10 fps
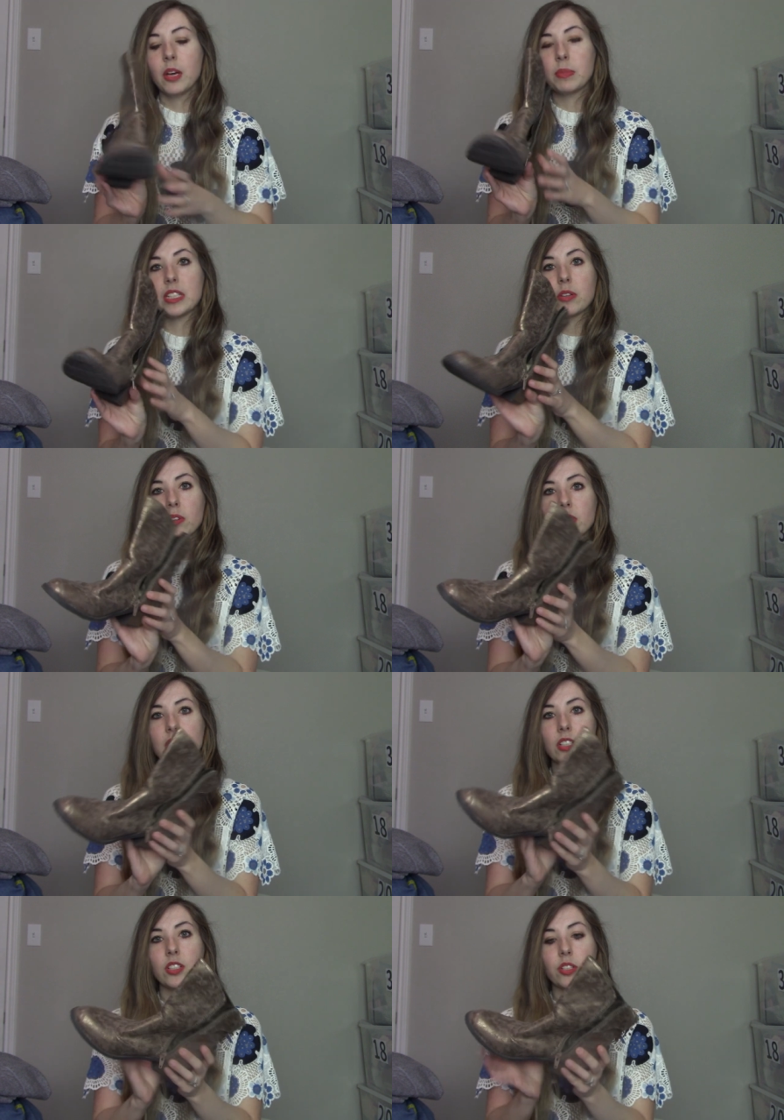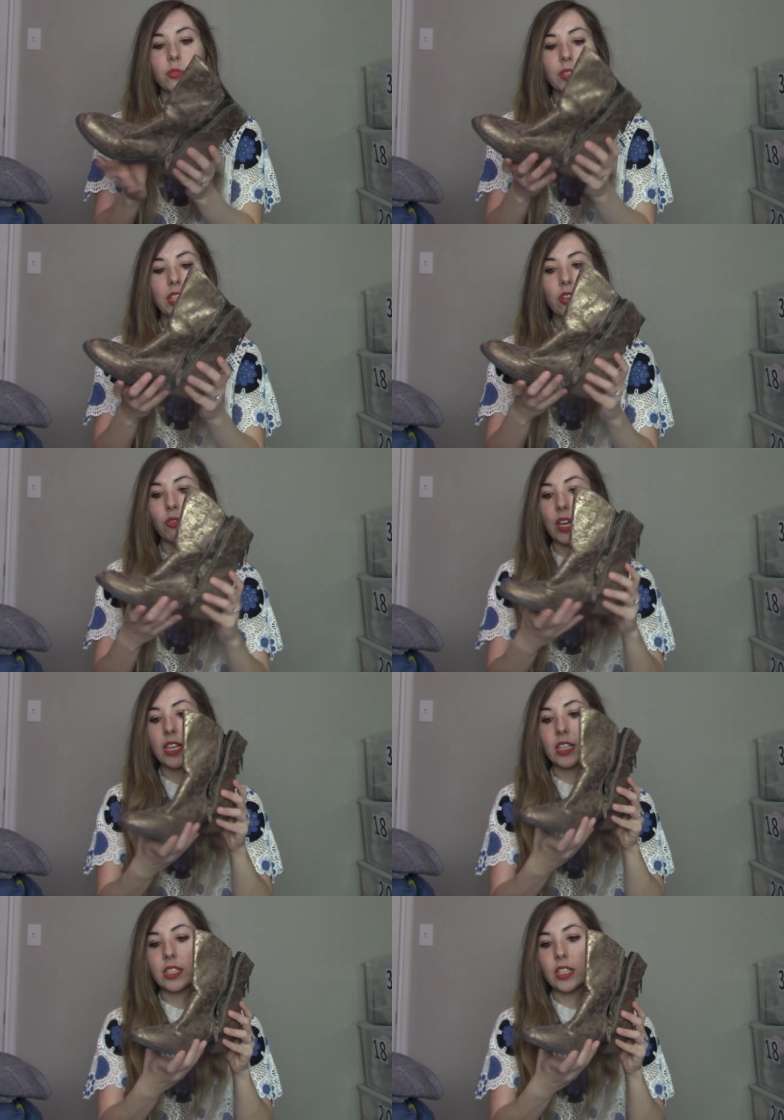but they were still in really great
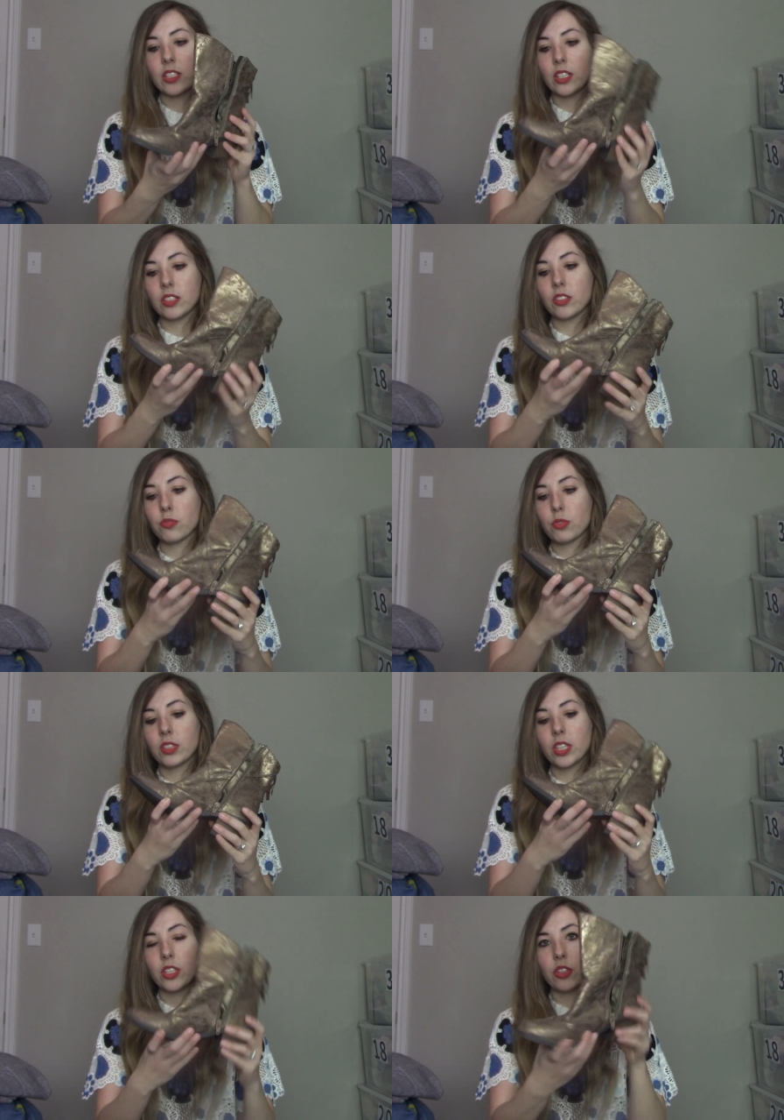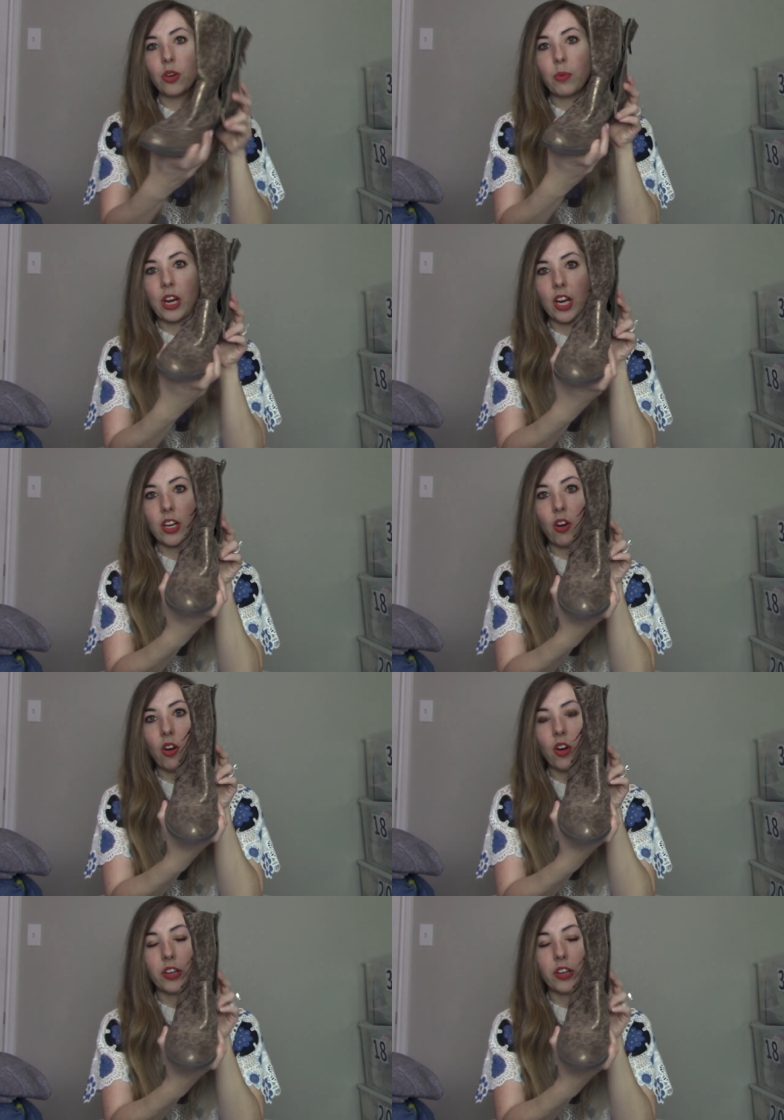condition. There's really no wear at all.